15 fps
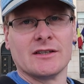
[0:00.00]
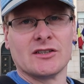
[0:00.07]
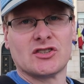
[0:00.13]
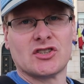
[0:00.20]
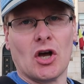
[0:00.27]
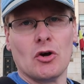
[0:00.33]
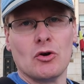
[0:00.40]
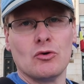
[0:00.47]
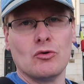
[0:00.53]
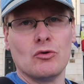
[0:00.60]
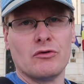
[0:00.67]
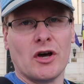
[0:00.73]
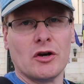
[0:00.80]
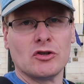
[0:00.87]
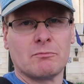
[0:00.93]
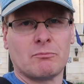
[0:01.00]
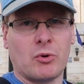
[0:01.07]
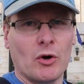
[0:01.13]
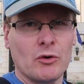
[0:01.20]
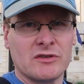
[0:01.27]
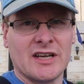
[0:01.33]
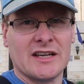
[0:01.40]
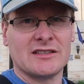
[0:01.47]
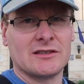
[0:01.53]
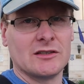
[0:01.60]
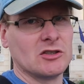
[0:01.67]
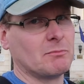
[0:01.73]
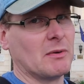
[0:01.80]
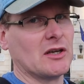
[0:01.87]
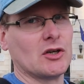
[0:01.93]
So those
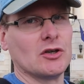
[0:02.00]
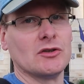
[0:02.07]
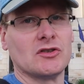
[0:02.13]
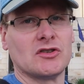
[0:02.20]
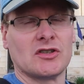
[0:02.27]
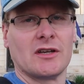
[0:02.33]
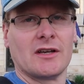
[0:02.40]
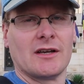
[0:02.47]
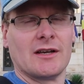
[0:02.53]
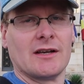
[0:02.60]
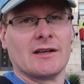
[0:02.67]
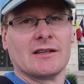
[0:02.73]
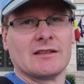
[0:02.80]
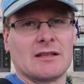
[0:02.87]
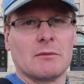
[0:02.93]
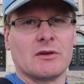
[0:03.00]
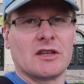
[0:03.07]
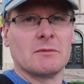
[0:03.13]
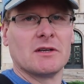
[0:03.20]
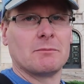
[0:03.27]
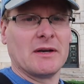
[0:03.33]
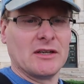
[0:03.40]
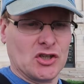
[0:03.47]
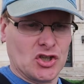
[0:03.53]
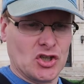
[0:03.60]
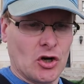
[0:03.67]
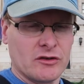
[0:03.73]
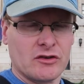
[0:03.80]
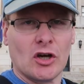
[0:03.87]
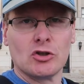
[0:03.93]
protesters, because some of them had been
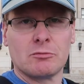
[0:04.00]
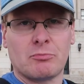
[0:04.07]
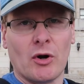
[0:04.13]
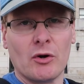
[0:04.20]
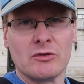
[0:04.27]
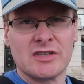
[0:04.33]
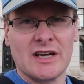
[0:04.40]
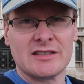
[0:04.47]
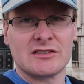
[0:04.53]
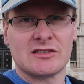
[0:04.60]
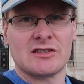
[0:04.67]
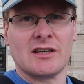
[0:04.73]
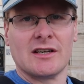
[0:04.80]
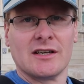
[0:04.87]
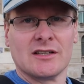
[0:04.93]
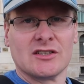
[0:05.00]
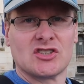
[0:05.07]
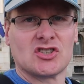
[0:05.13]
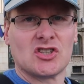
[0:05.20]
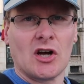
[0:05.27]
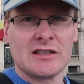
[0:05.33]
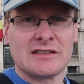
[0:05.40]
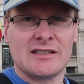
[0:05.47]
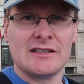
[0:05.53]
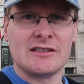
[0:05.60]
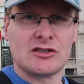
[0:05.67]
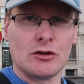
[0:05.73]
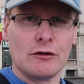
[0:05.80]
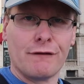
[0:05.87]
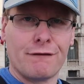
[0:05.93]
shot, those protests
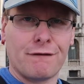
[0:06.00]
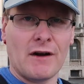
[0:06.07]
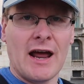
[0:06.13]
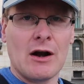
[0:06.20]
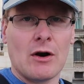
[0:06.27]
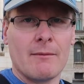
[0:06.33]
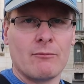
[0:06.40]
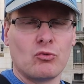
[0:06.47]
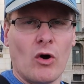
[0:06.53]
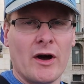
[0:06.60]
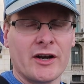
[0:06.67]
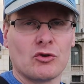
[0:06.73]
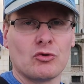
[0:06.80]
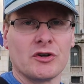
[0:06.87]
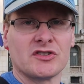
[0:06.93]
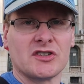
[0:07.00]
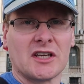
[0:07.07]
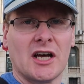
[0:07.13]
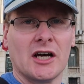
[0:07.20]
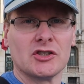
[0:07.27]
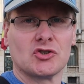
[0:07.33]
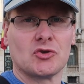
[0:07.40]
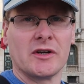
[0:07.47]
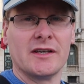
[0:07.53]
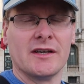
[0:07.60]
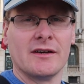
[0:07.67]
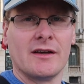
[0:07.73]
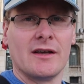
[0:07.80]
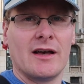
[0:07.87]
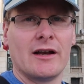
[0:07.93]
started to flare up right across the country.
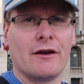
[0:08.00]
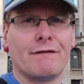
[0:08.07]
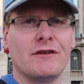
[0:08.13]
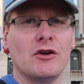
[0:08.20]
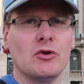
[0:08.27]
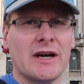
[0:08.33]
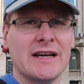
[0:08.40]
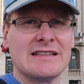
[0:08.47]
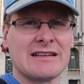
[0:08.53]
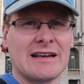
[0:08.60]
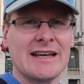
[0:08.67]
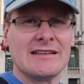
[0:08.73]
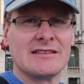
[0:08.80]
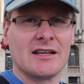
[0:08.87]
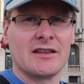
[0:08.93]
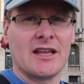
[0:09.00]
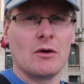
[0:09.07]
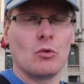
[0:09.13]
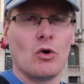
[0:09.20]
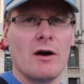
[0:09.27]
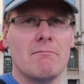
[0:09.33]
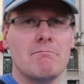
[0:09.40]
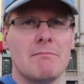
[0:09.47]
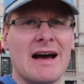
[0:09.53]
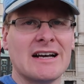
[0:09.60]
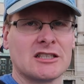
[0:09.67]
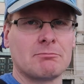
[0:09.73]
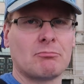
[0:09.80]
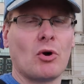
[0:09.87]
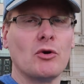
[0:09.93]
And a few days later, there were
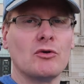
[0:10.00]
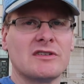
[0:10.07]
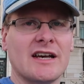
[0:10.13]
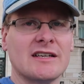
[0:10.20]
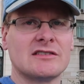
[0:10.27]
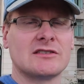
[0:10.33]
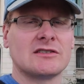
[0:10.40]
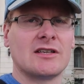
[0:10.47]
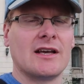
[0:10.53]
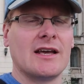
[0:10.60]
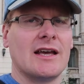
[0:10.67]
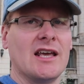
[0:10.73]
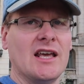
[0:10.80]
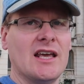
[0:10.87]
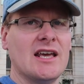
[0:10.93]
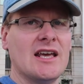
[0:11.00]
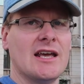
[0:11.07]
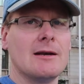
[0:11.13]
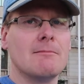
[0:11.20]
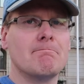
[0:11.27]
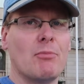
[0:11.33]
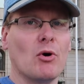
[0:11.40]
mass protests here in